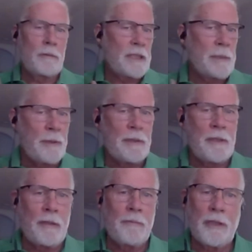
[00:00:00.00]
keep it to
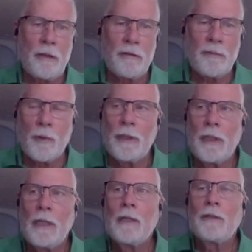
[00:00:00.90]
themselves more,
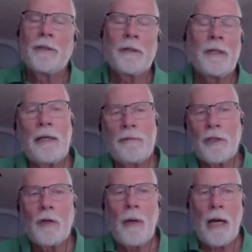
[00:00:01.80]
you're going to have to
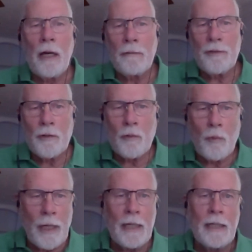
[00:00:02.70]
go out of your
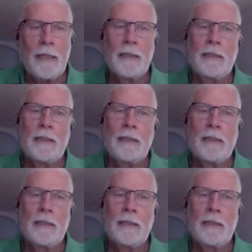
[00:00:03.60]
way